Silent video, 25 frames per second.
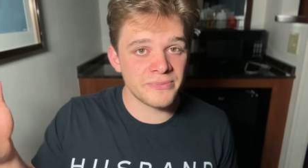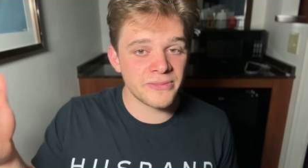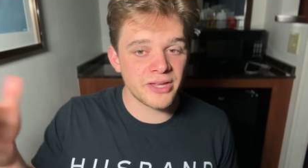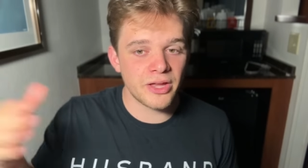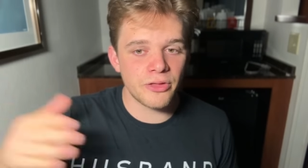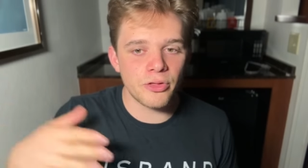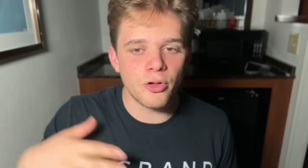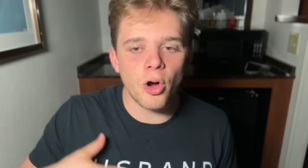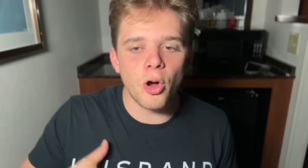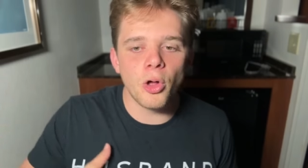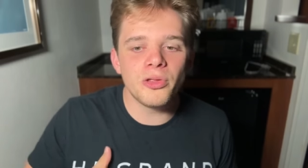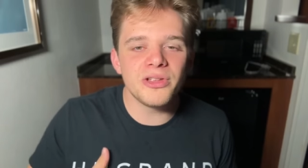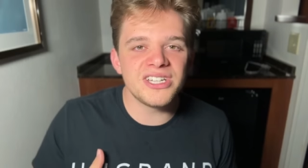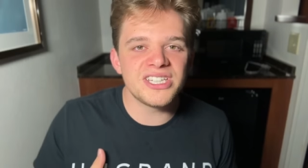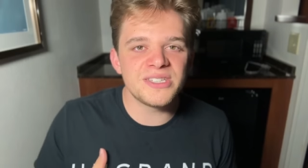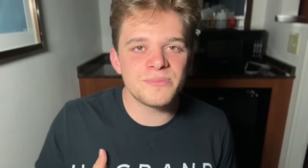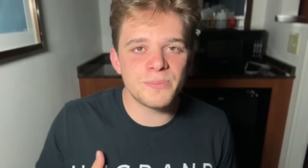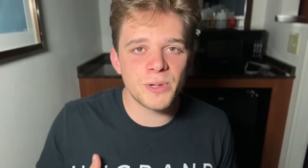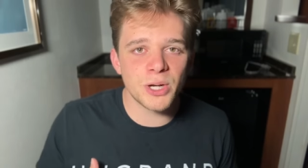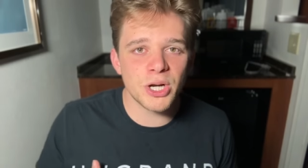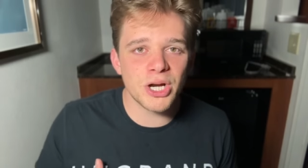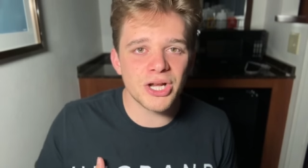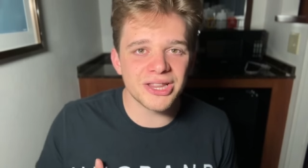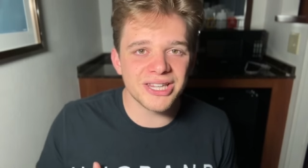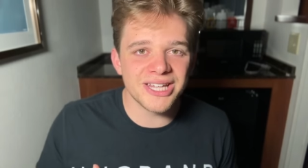The Holy
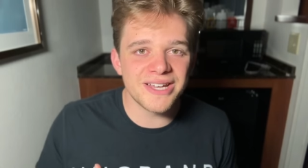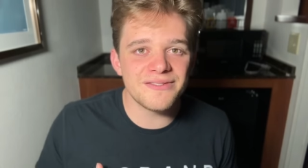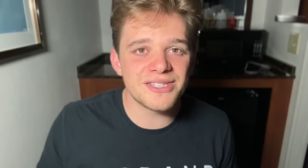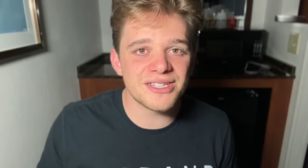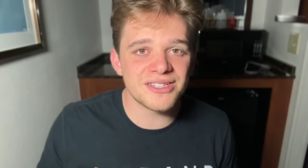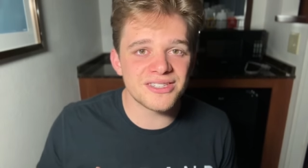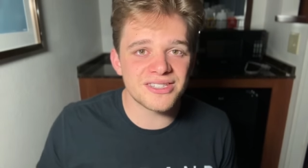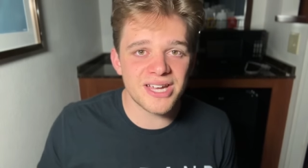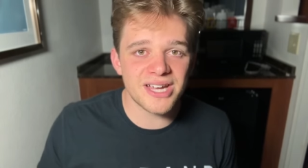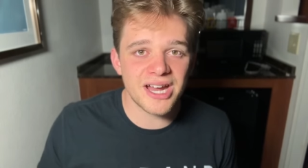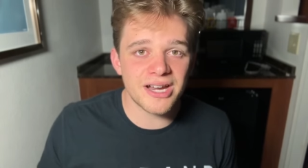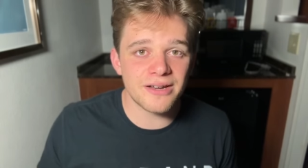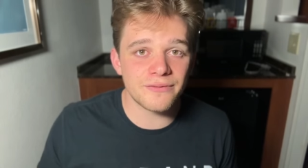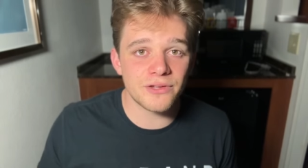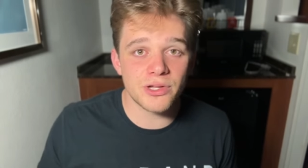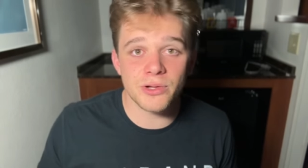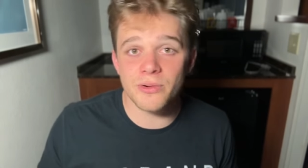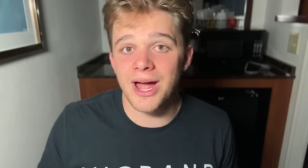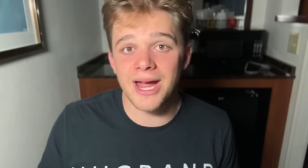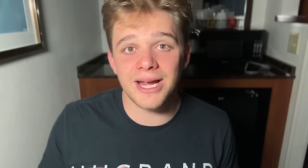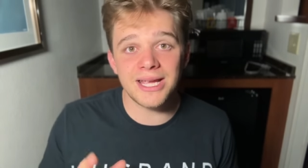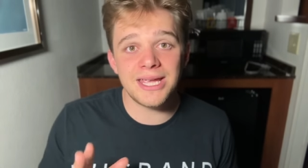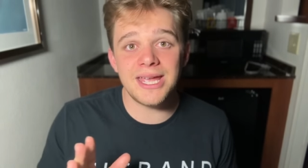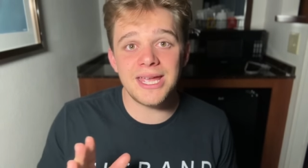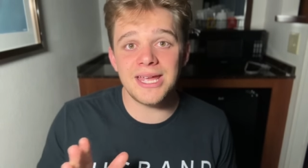Spirit lives inside of you.
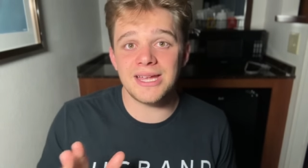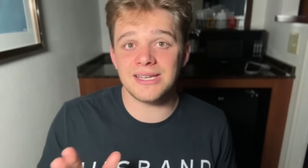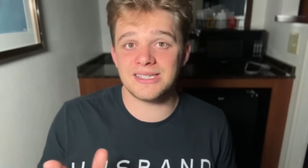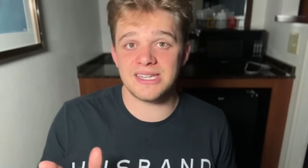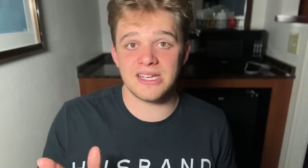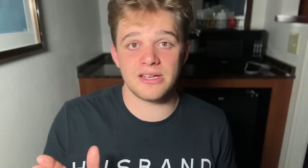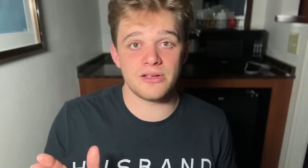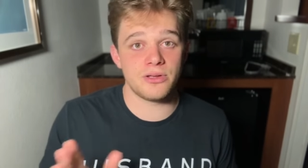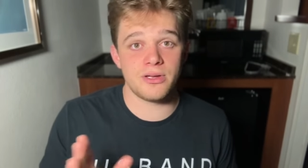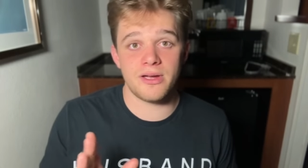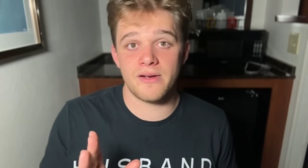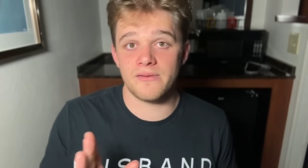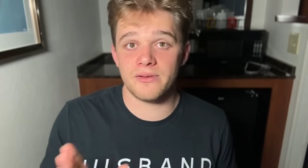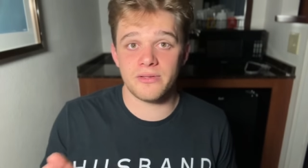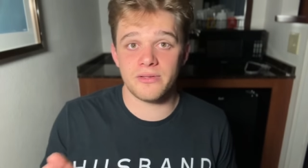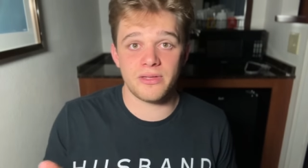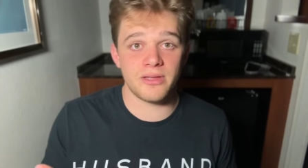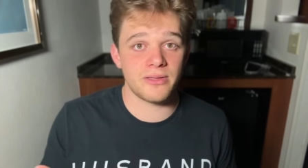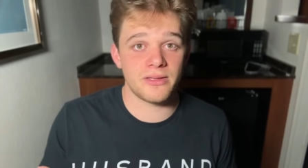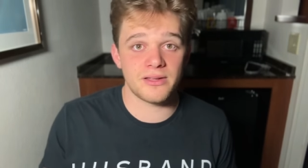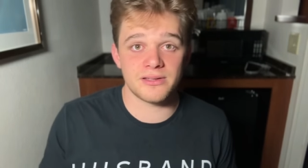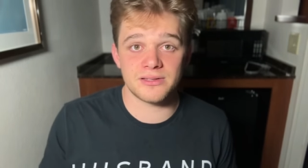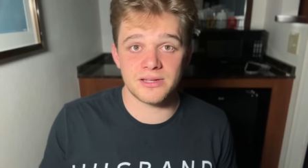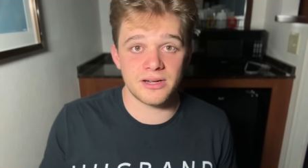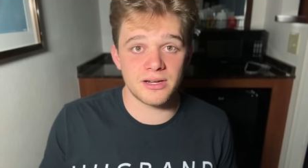I can't tell you everything
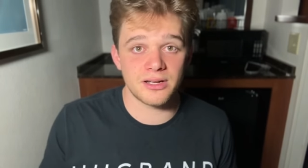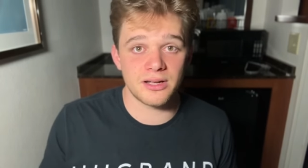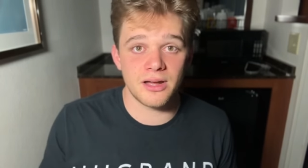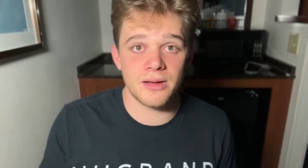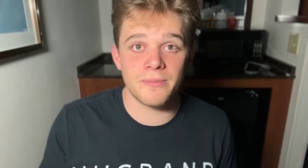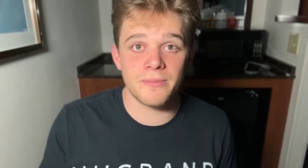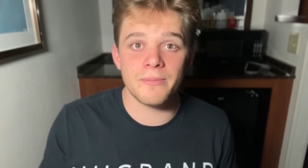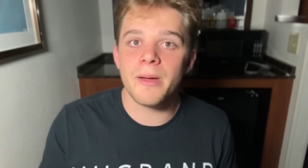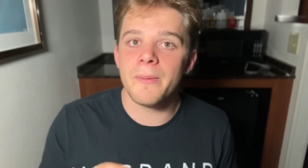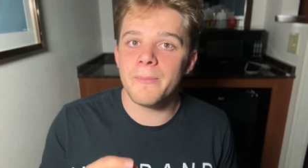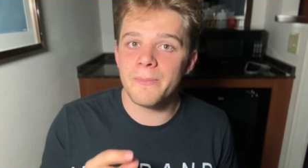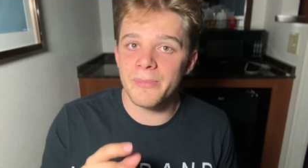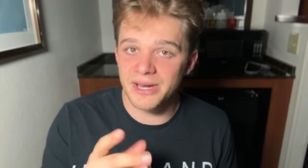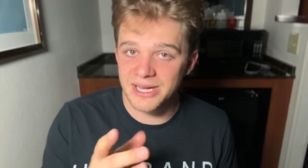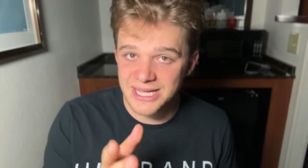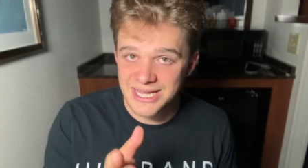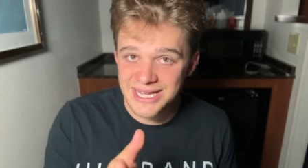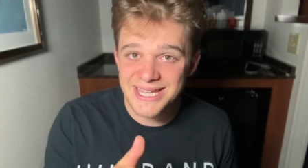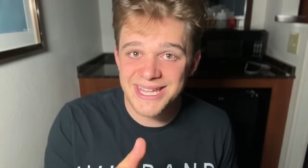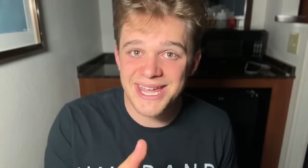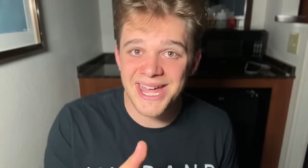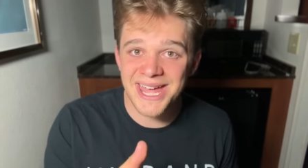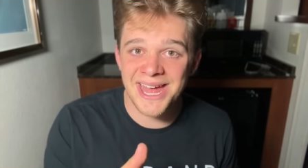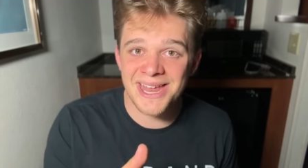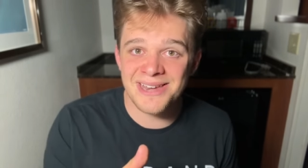that's going to come, but he
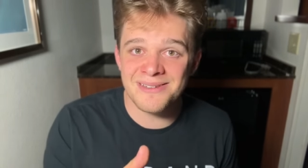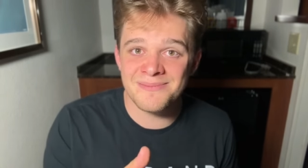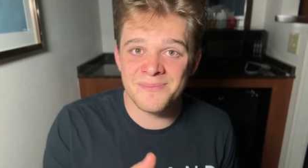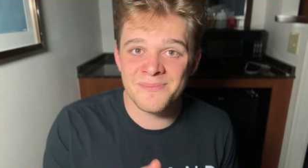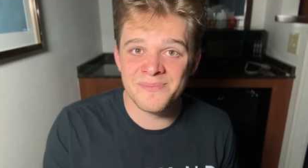can.